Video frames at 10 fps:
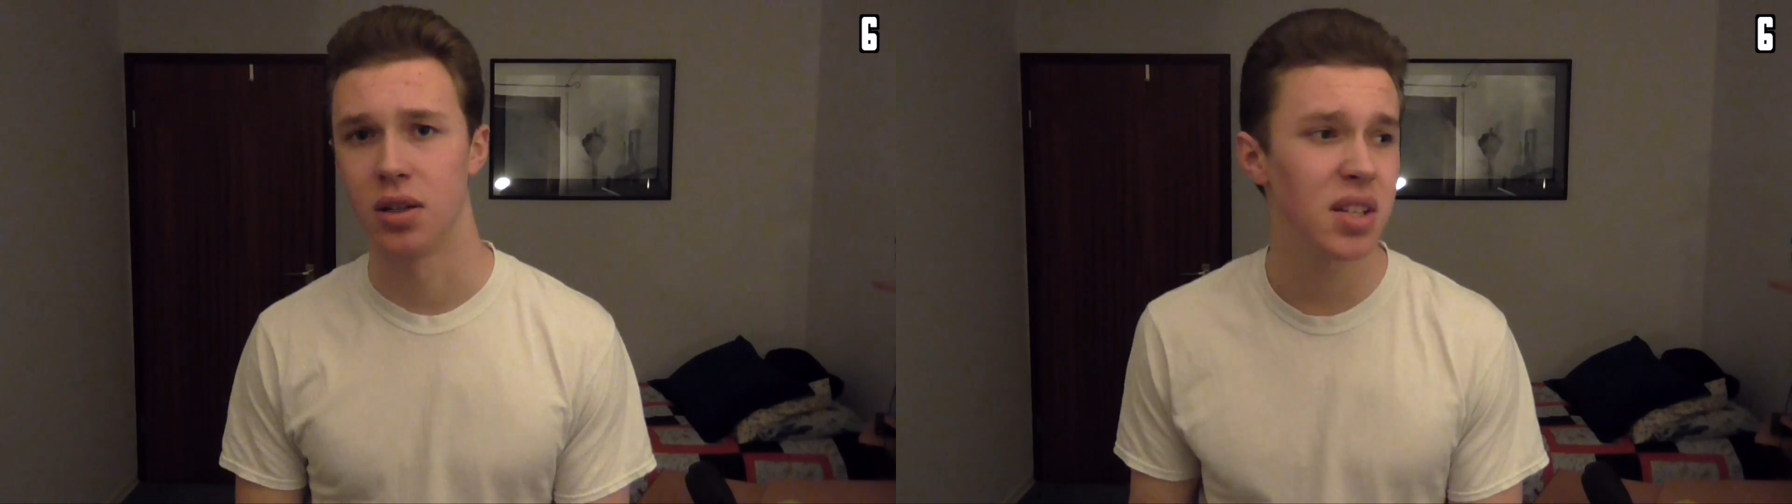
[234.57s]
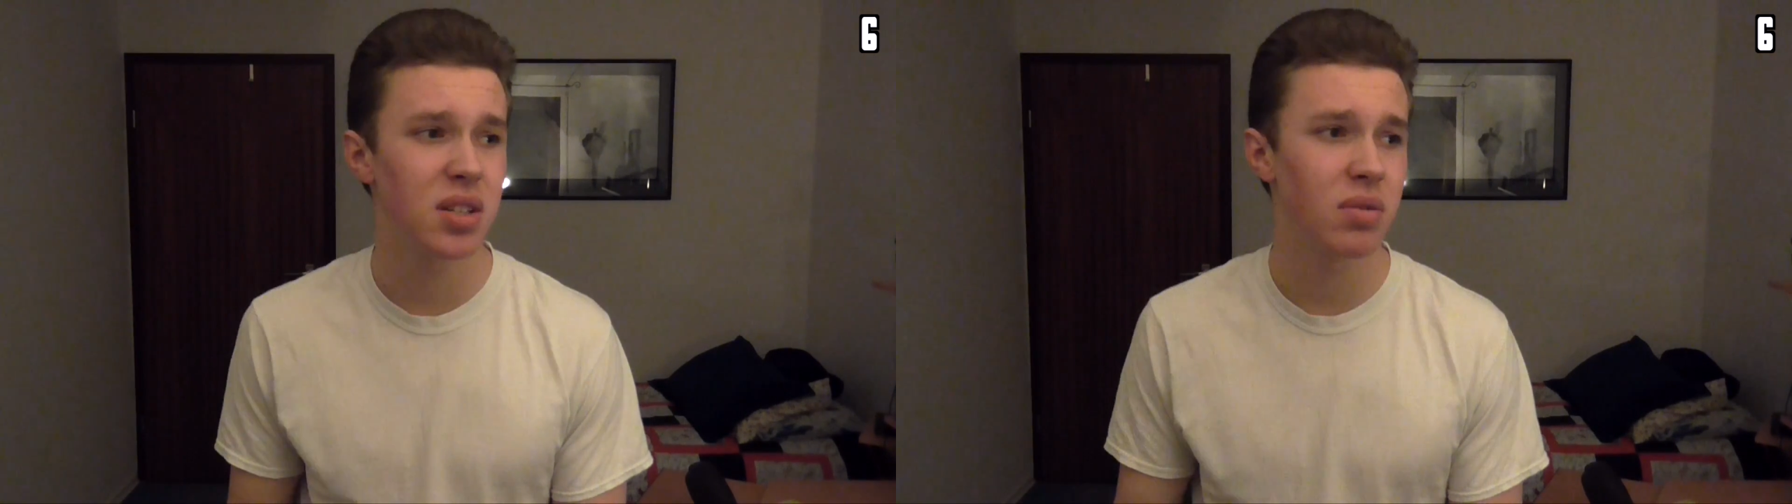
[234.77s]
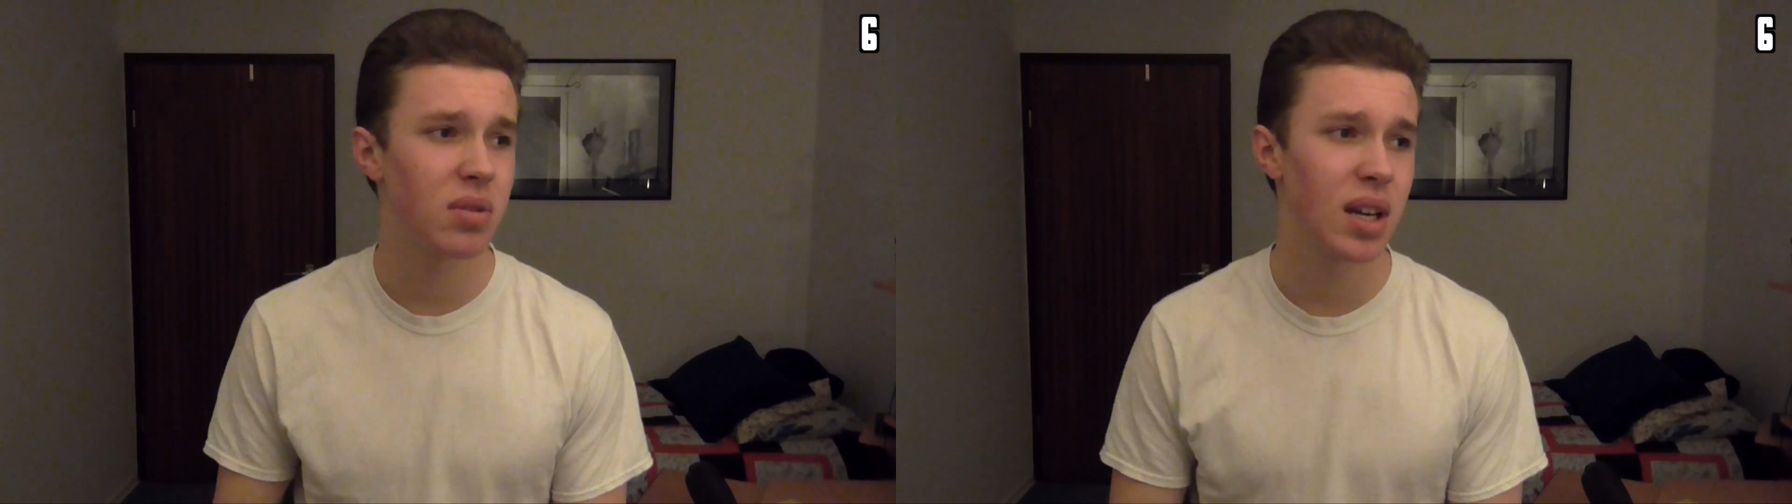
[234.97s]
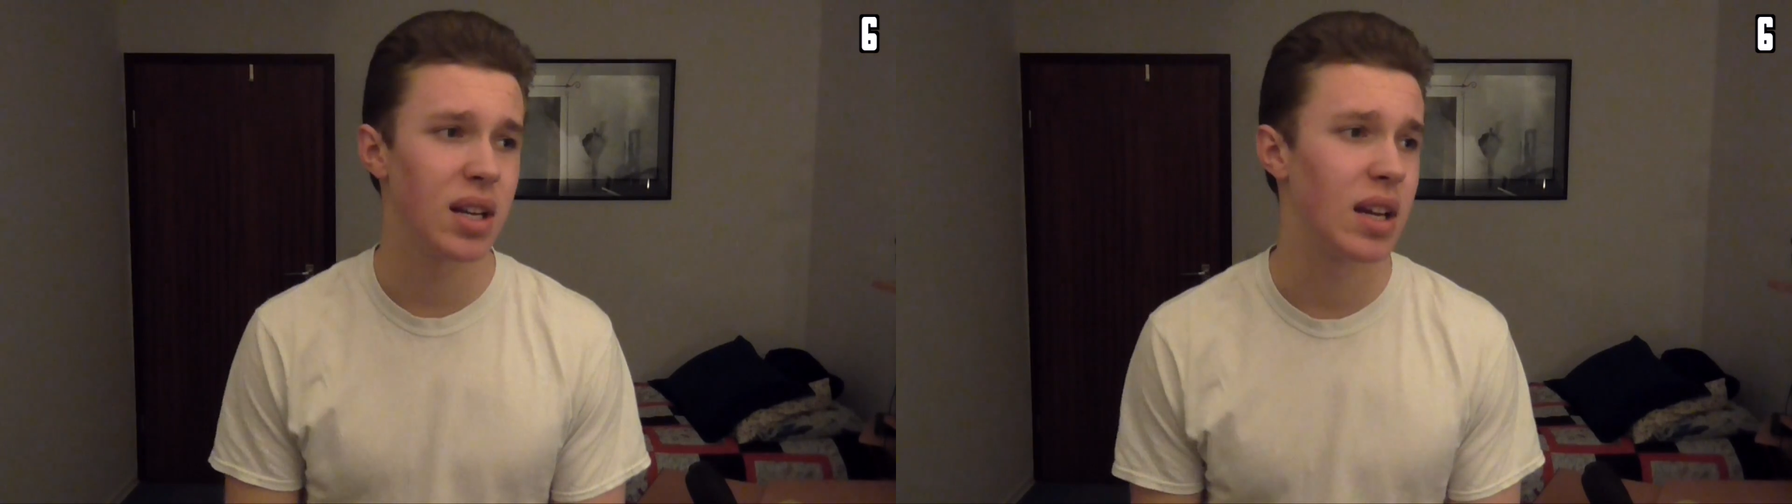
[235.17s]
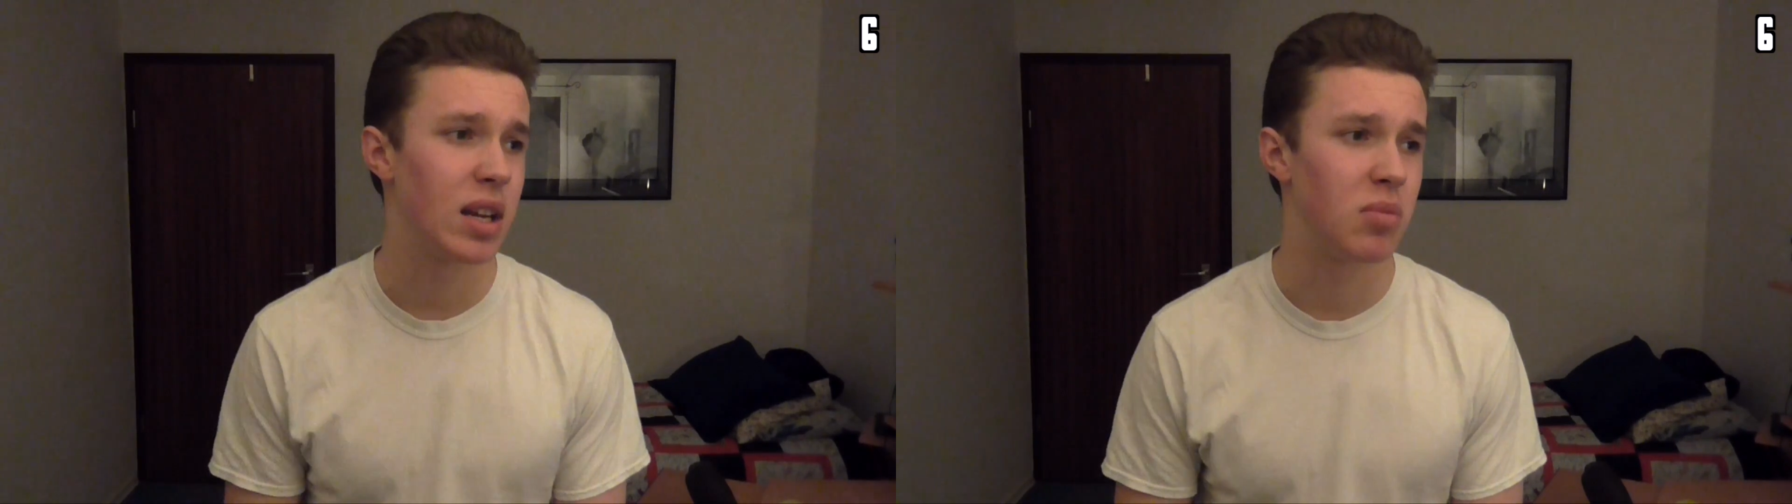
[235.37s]
I just don't
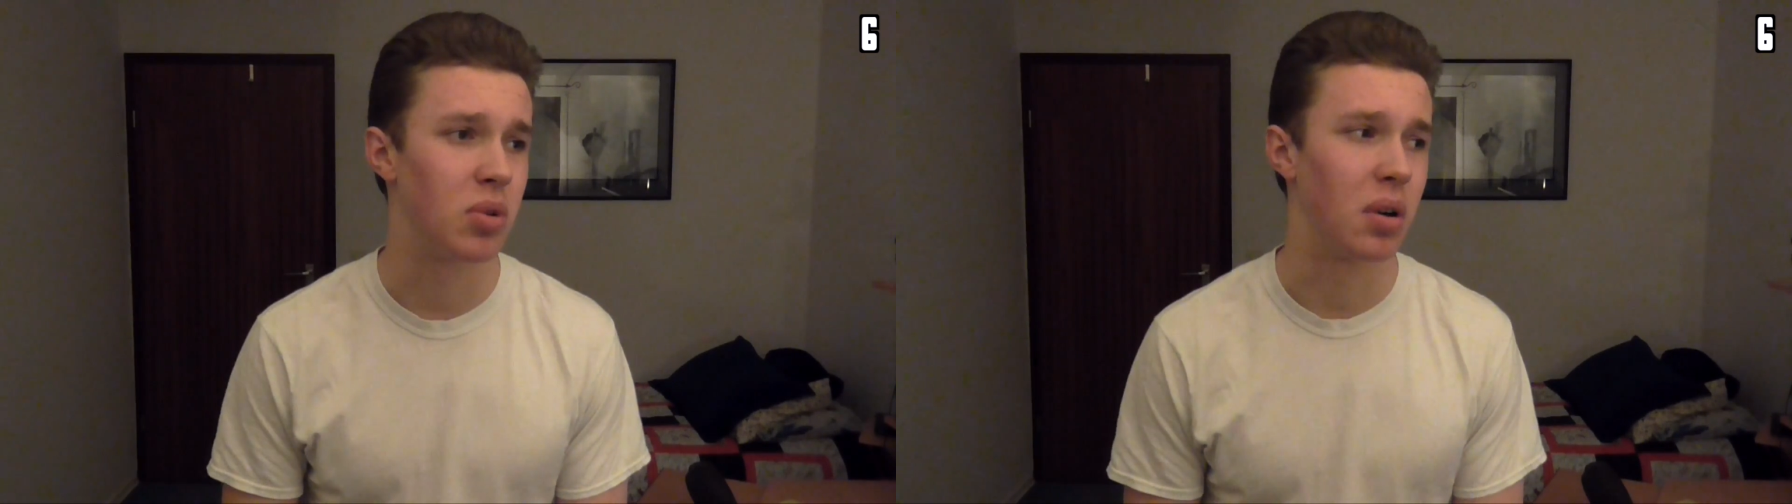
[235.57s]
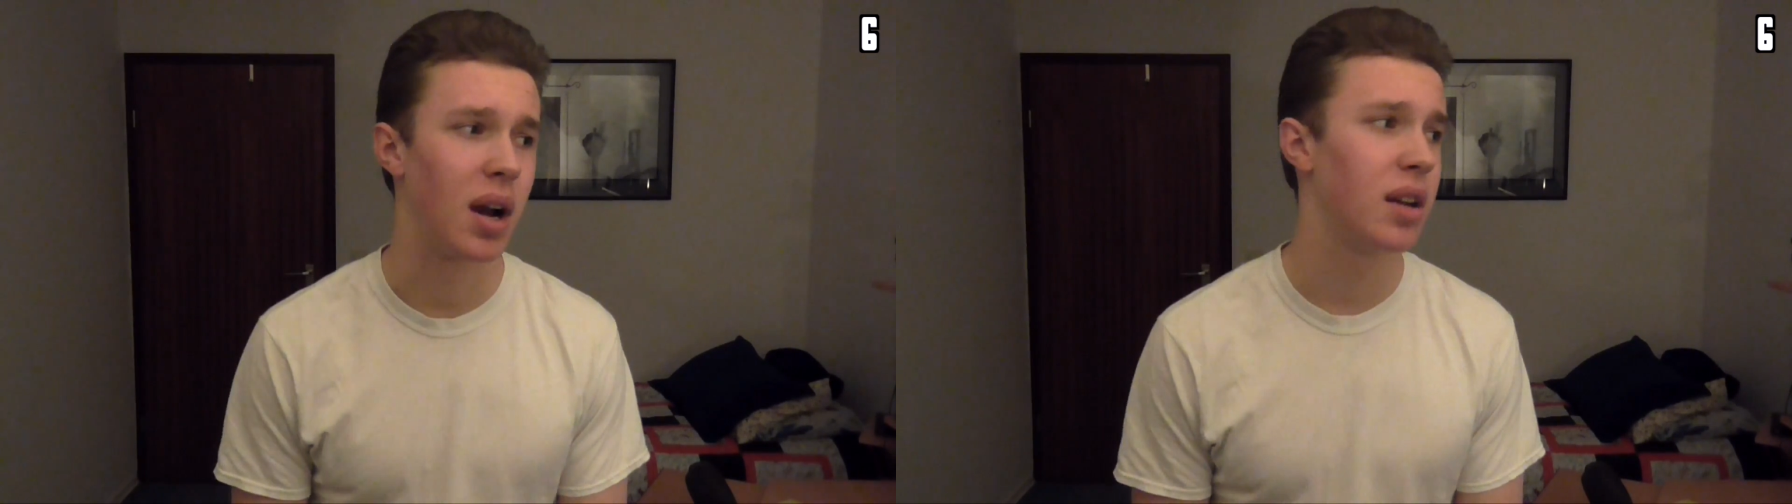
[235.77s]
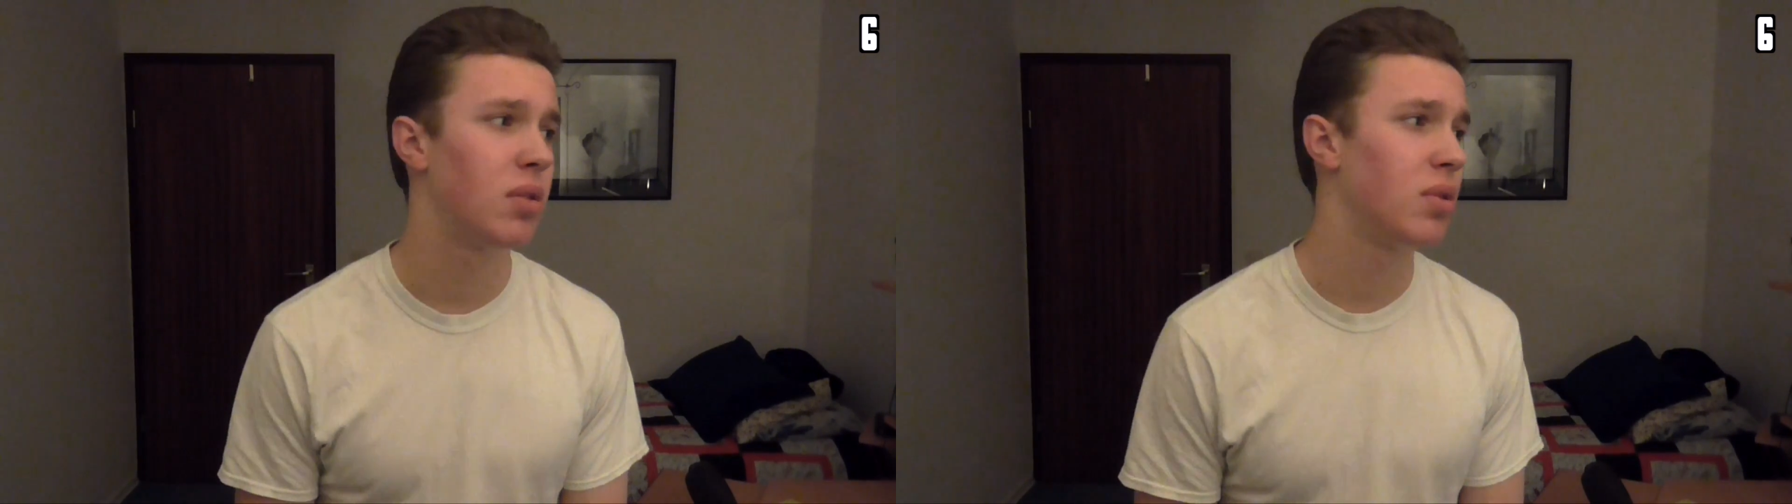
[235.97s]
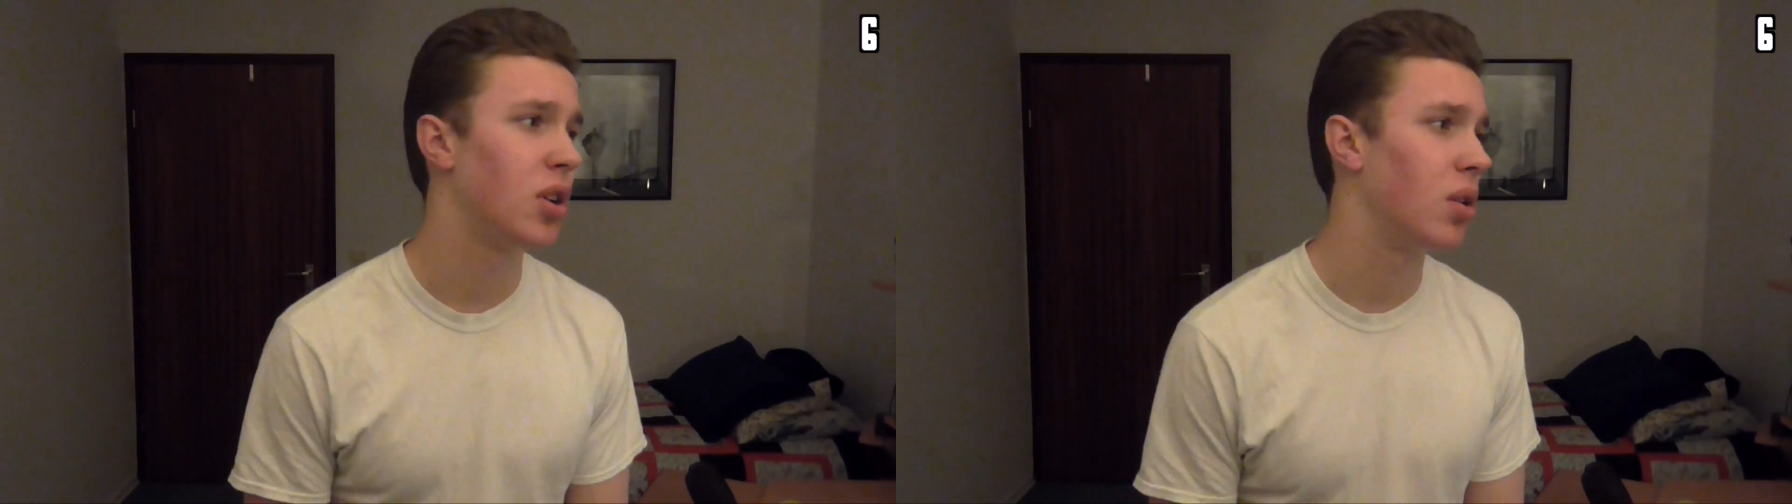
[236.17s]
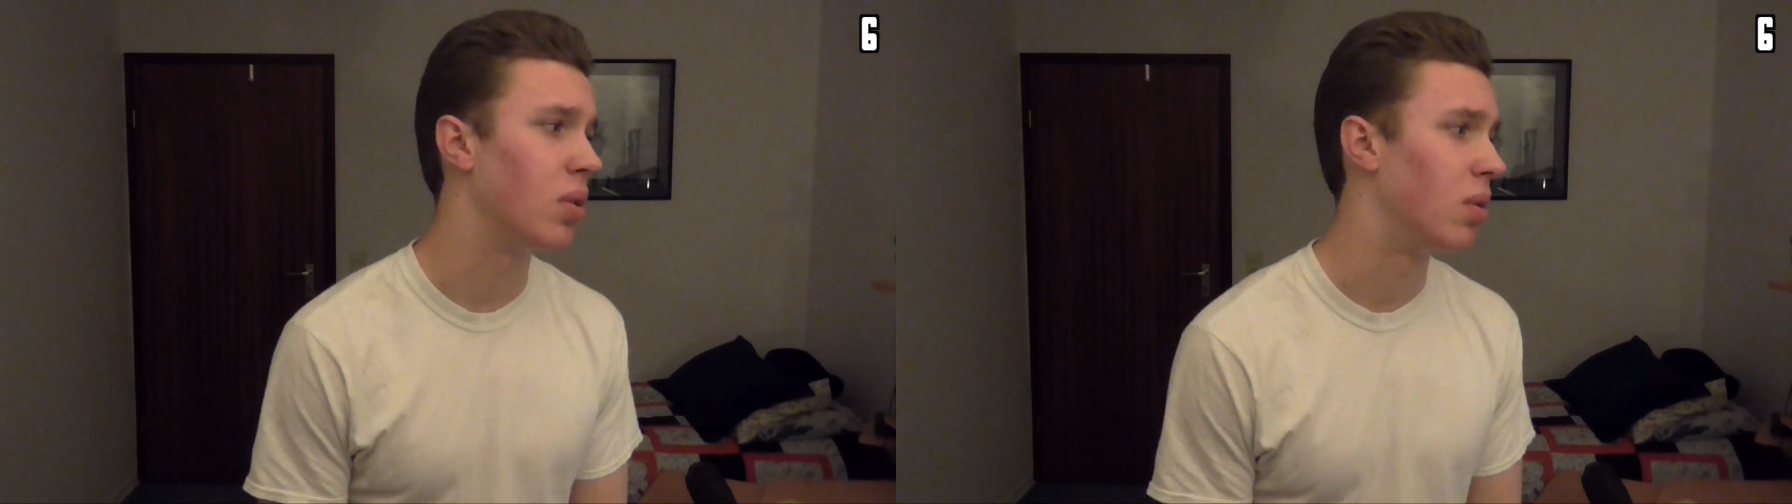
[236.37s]
get it anymore. I don't
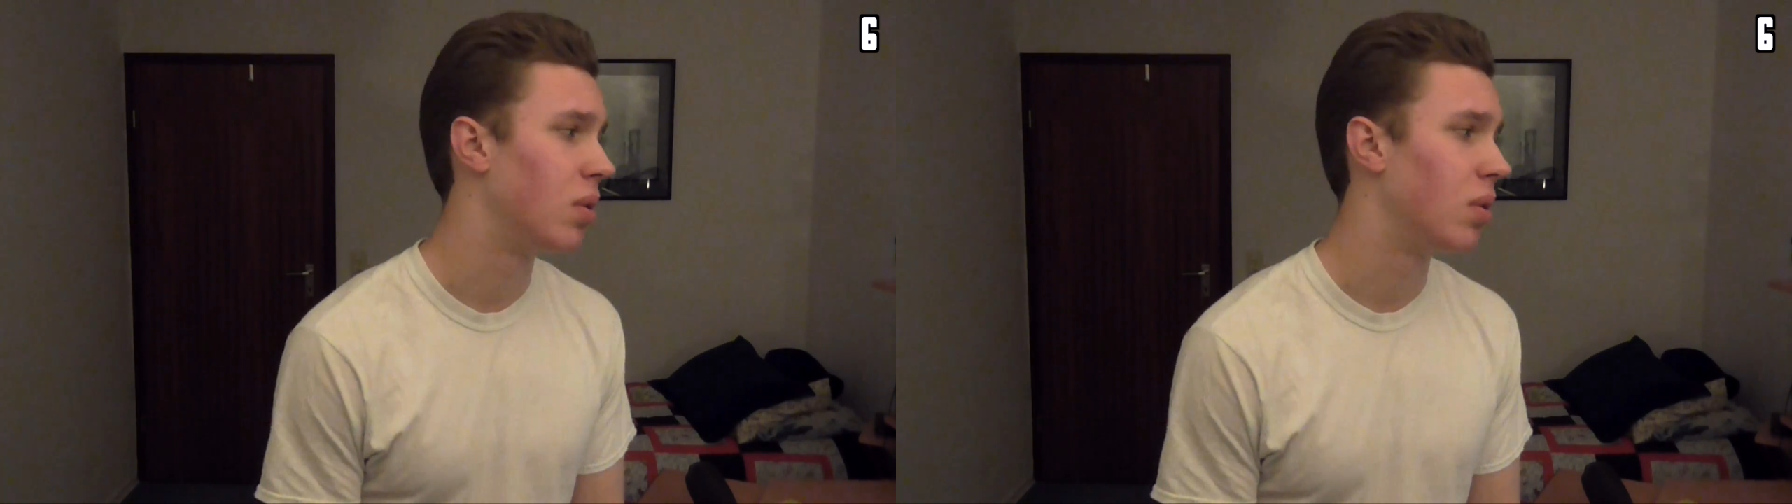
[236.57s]
know.